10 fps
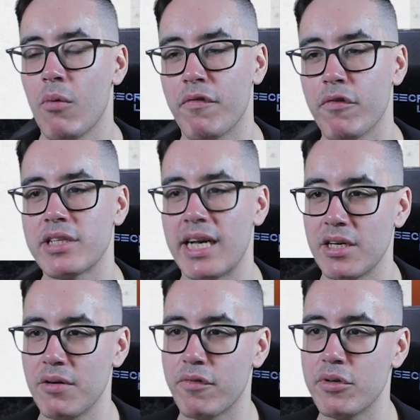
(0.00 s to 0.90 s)
4 attacks
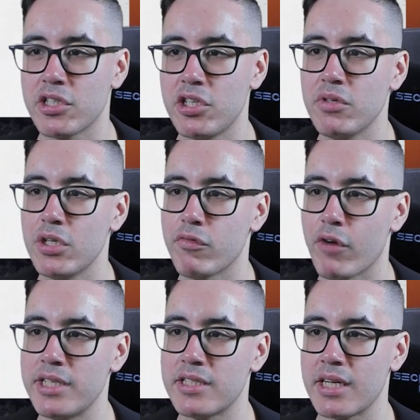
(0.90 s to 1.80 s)
in on 4s, 2/2,
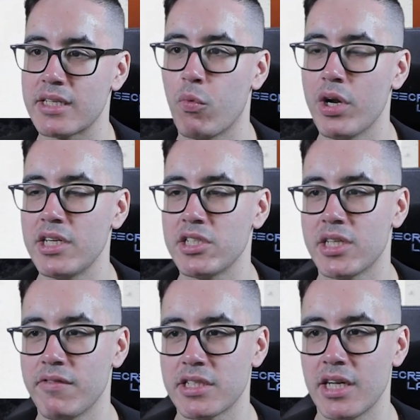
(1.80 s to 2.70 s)
range 6, 1-inch
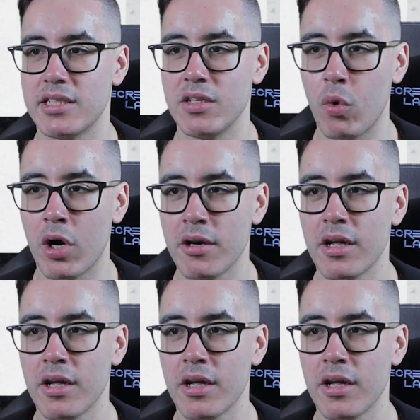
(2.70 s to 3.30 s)
devastating 1,